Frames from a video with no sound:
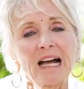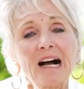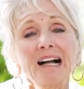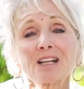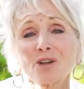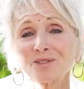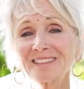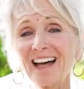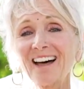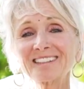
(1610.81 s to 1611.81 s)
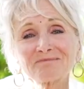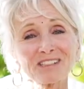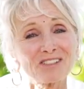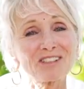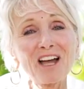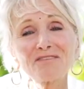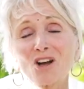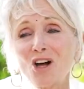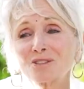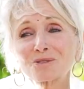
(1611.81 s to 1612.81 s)
I learned that because I've
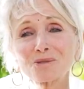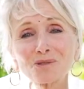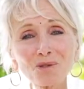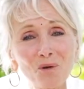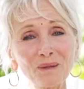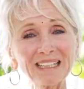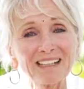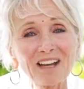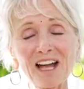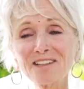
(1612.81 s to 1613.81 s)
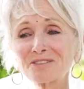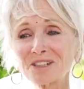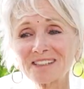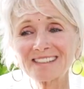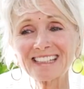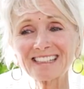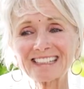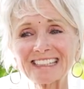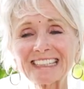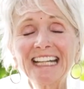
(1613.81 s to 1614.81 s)
gone through so many life
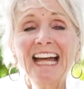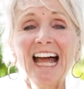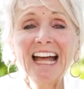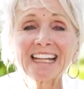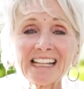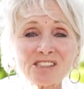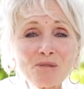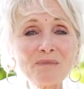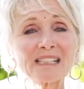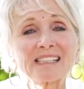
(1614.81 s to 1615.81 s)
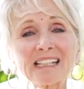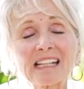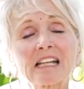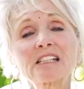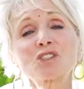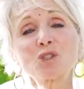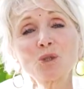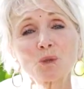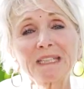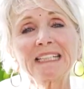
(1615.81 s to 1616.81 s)
transitions, and as a mystic, as a
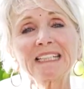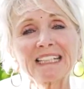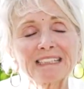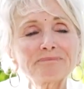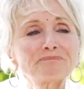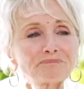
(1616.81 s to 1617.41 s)
yogini,